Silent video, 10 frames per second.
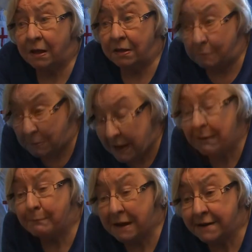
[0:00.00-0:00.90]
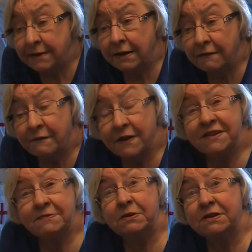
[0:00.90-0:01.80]
the medical
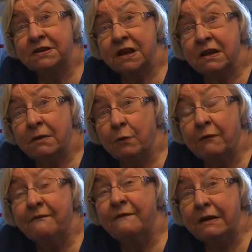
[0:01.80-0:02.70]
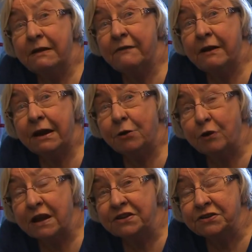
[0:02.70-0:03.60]
advancements were very, very
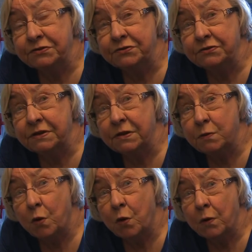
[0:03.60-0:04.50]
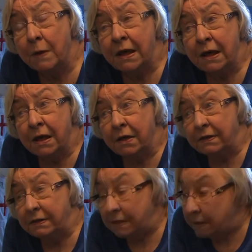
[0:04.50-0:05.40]
great during the war.
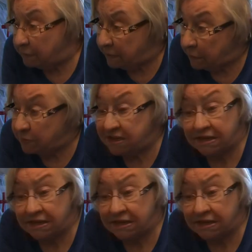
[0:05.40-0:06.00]
There was a